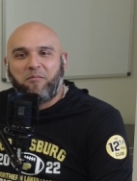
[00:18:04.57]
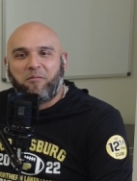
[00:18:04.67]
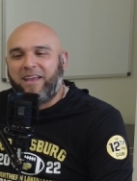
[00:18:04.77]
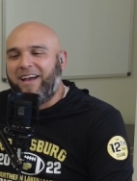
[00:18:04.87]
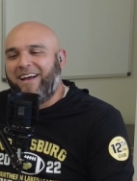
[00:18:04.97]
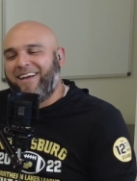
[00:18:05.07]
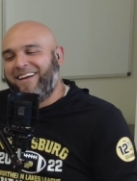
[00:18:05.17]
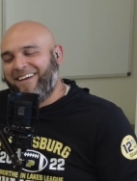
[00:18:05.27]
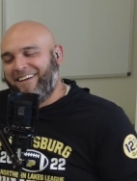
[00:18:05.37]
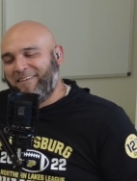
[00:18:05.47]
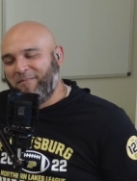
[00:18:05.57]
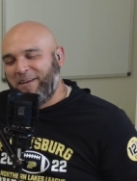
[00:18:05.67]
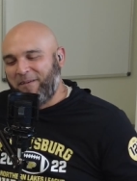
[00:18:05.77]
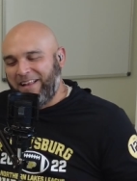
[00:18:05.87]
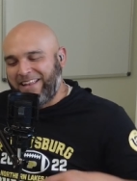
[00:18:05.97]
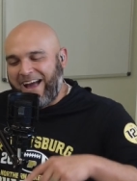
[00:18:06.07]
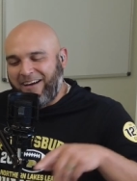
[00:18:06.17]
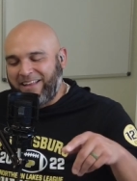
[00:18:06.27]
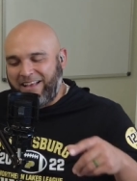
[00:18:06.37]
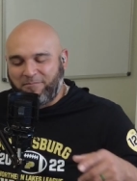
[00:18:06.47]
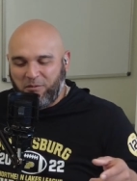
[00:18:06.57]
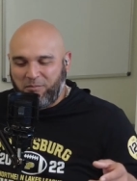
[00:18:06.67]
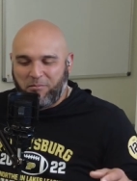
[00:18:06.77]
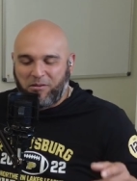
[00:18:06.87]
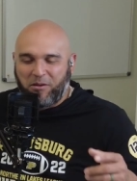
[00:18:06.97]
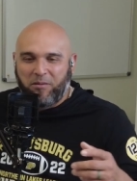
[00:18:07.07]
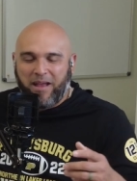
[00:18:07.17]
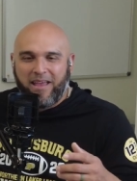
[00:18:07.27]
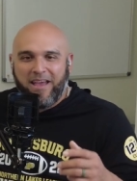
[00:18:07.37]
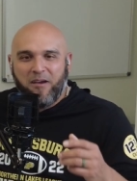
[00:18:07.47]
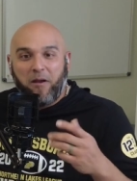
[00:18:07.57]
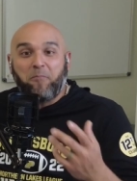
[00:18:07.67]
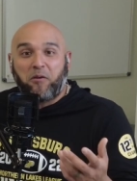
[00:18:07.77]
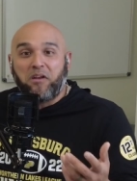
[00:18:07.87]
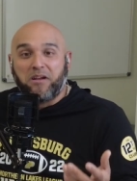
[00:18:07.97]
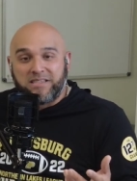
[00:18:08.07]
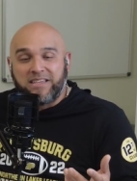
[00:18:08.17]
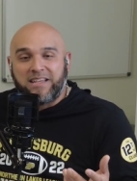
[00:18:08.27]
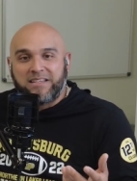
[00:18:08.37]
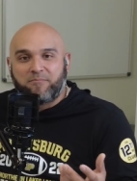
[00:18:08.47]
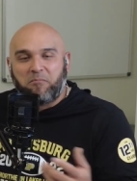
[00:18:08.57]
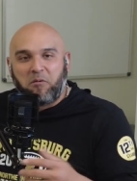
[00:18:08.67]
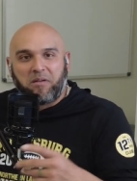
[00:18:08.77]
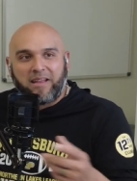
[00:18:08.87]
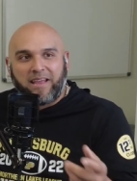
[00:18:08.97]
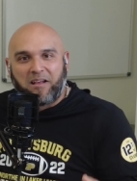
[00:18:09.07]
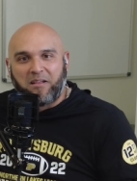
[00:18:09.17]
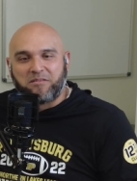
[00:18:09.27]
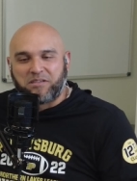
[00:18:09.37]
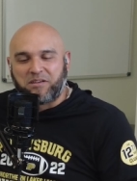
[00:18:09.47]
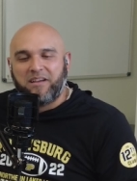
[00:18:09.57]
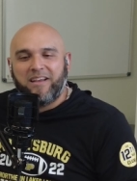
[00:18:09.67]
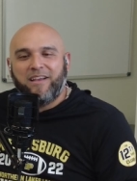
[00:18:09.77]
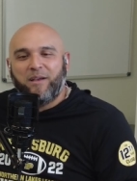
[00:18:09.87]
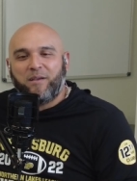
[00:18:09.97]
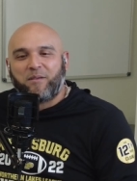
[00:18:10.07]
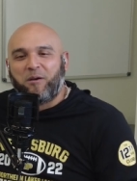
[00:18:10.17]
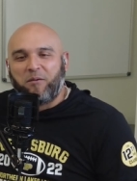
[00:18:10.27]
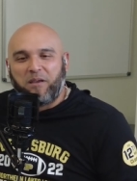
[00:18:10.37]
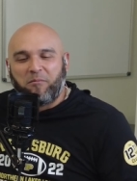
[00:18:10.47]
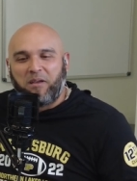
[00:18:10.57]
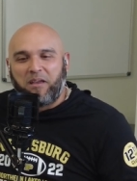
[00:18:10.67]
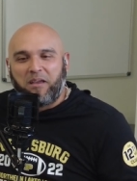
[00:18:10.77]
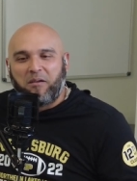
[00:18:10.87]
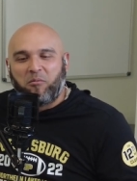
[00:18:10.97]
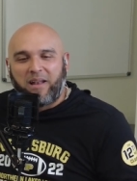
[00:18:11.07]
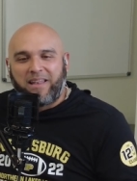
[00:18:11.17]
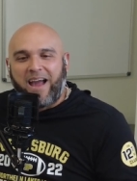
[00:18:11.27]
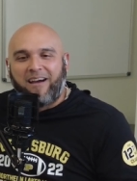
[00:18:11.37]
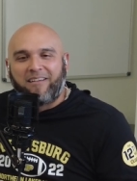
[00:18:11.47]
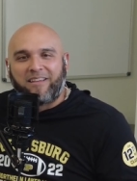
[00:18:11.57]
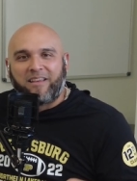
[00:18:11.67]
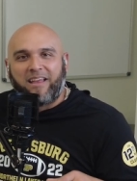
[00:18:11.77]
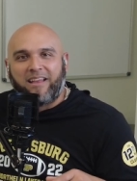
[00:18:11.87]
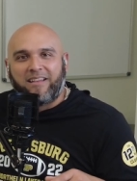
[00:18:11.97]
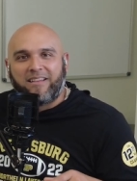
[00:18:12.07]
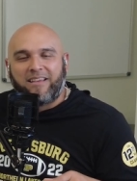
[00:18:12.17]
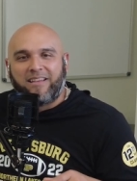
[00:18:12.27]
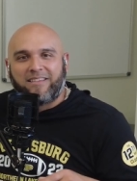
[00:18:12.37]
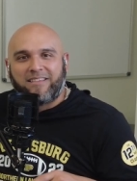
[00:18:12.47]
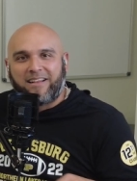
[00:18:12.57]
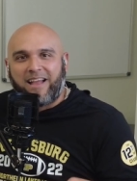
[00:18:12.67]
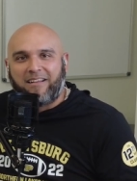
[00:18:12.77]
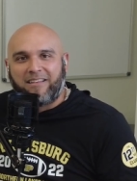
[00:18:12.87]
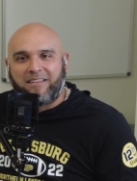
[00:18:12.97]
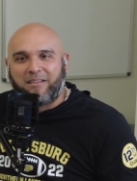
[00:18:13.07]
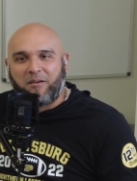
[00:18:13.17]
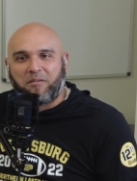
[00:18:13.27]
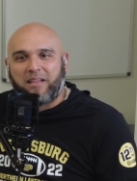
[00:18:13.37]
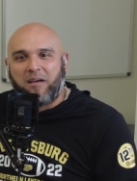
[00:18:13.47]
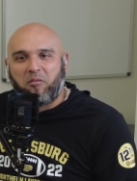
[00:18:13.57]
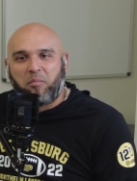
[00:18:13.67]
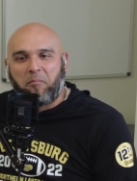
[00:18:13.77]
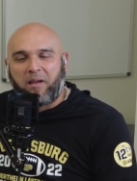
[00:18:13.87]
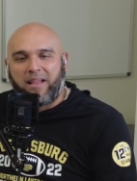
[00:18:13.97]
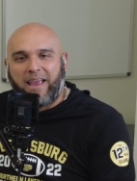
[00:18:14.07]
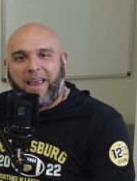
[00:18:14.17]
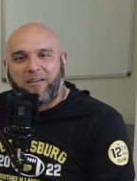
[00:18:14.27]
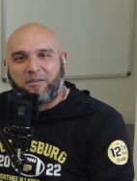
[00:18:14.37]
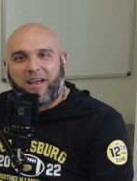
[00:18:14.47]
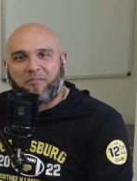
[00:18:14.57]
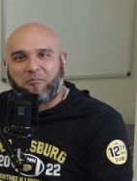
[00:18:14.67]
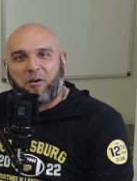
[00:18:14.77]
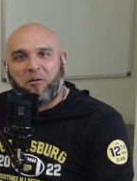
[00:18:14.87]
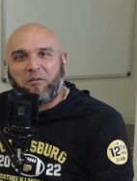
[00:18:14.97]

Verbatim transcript: We uh, we went down, as most people do. We had we had pretty good seats, but we wanted to get closer, so we, we went down and, and and snuck down into lower level, probably on the eighth or ninth row.